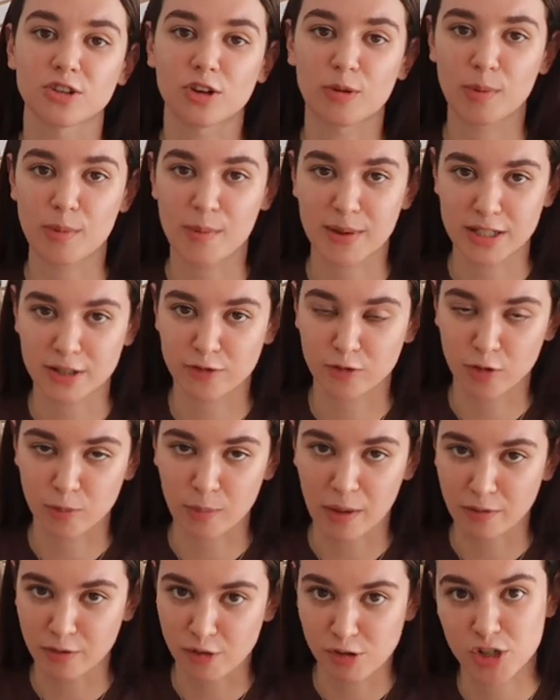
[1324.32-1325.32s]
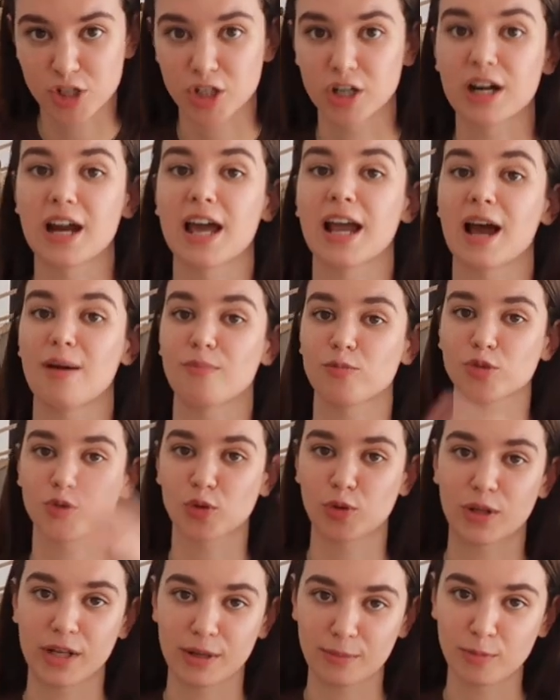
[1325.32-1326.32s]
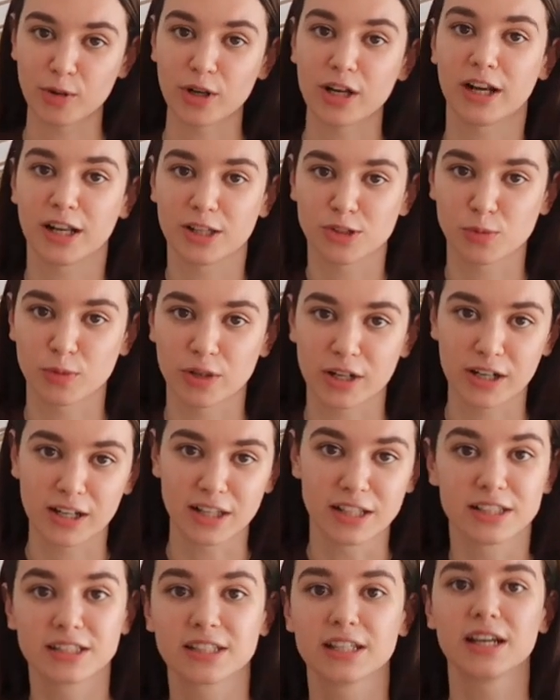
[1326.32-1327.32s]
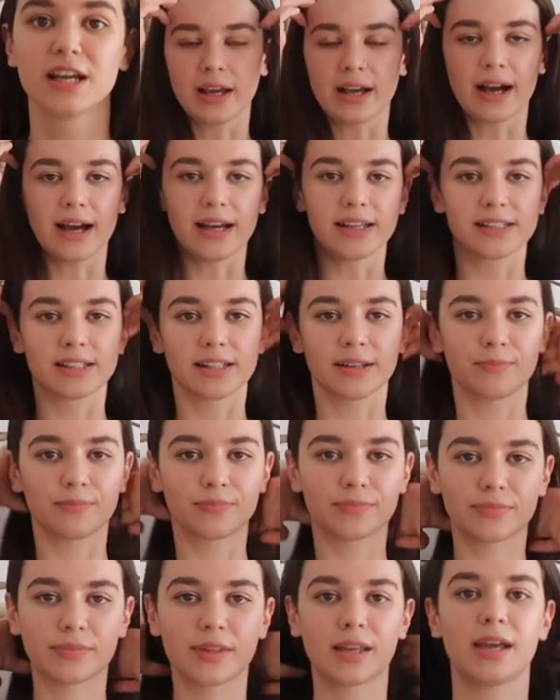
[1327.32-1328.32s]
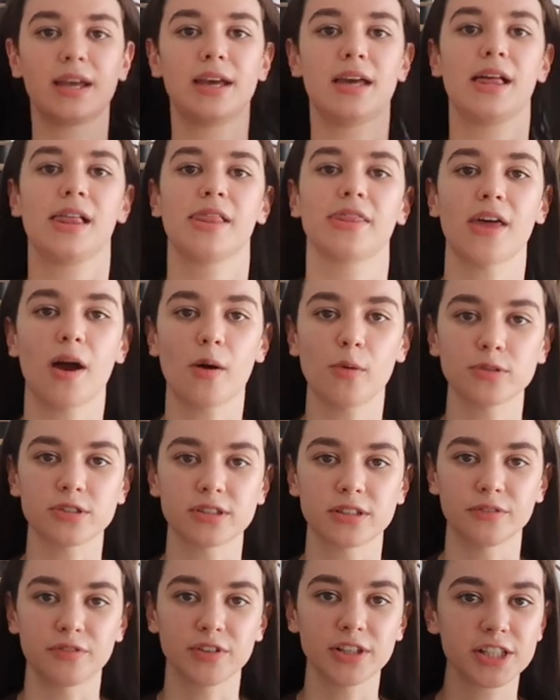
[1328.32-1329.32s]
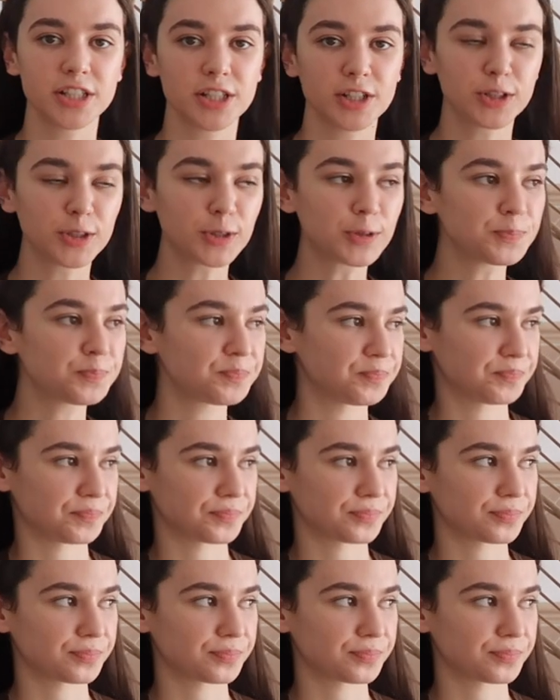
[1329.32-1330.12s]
gonna be better for my future. Like, I'm sorry, but it is what it is. Hey guys, that was the video.